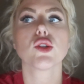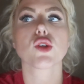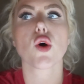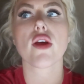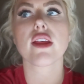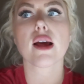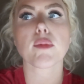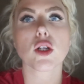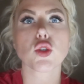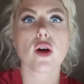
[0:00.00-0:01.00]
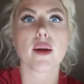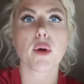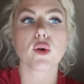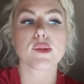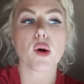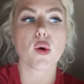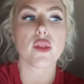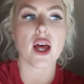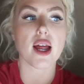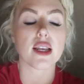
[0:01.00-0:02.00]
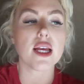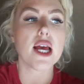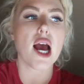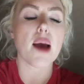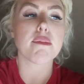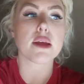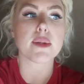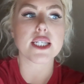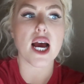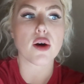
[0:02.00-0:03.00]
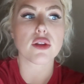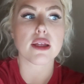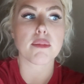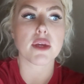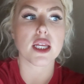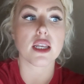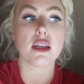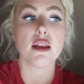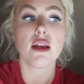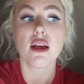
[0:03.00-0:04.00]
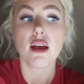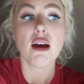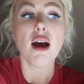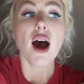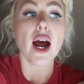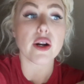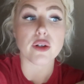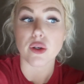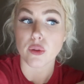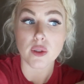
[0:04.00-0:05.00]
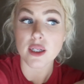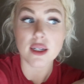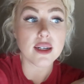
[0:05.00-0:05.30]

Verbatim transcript: So I think I'm gonna try to postpone that and maybe tackle them in, I don't know,